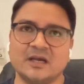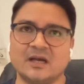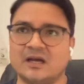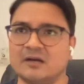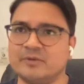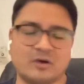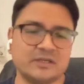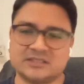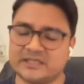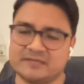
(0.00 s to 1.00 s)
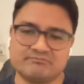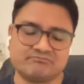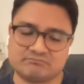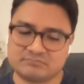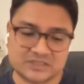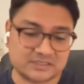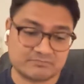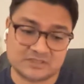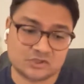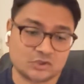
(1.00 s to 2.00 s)
But honestly, yeah,
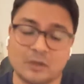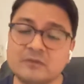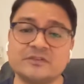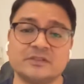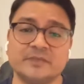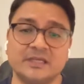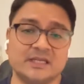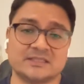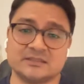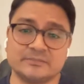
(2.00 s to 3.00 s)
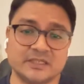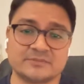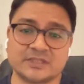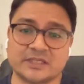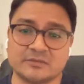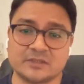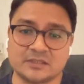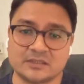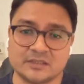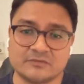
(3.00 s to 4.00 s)
just solve for the medias and the mediums that you're in.